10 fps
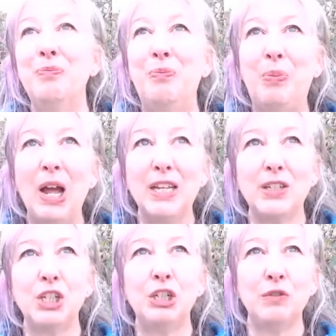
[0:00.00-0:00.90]
but
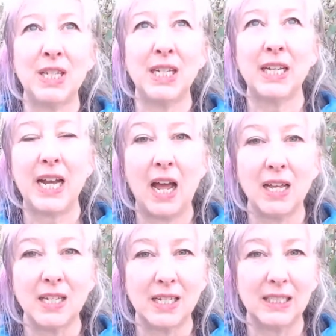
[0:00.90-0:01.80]
using it
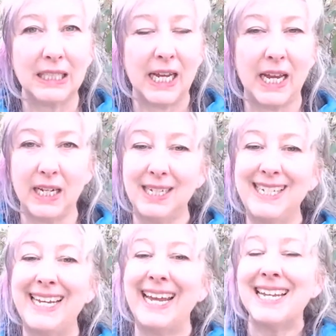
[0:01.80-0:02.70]
as a
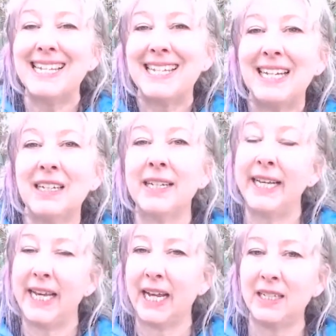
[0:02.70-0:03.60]
gazing,
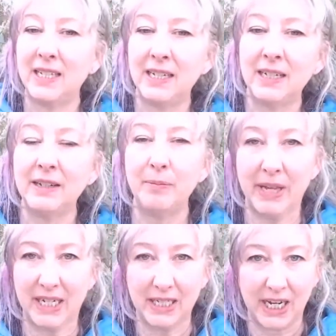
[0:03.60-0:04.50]
connecting
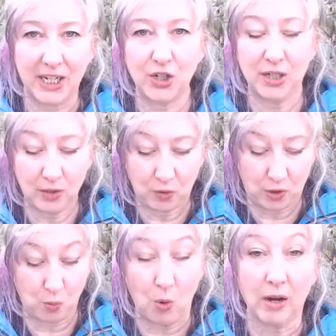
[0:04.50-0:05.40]
meditation or a
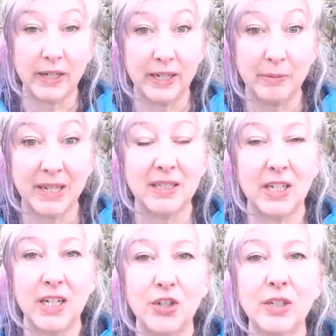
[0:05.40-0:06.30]
walking
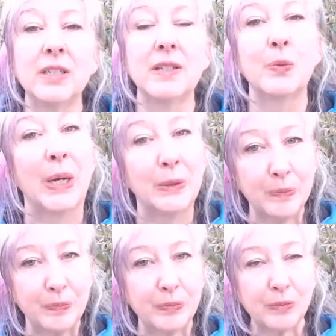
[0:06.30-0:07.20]
meditation as well.
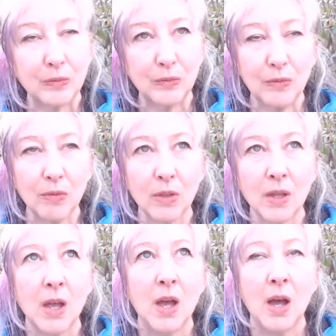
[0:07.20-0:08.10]

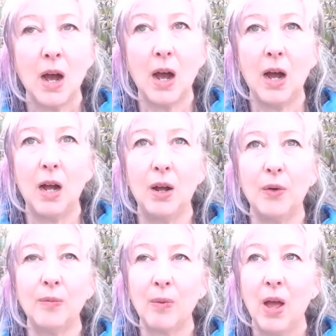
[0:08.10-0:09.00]

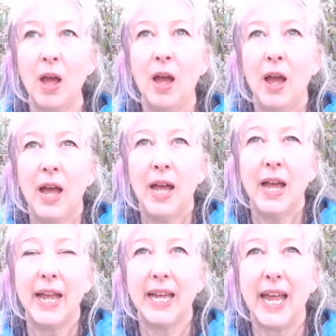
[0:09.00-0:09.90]
Um,
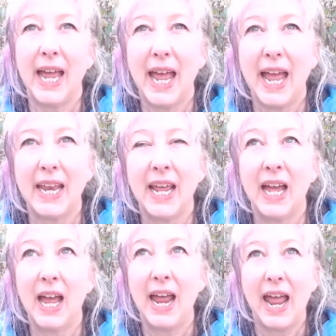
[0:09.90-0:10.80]
and,
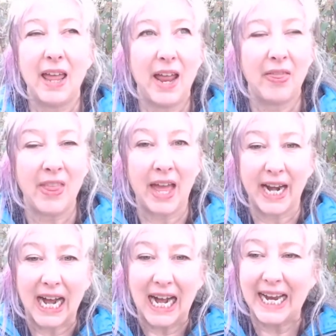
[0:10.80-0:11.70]
and that
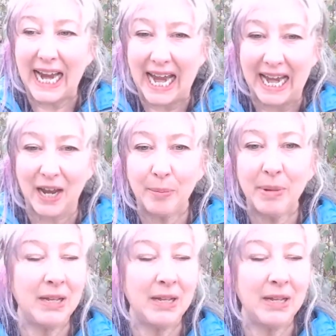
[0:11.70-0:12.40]
I am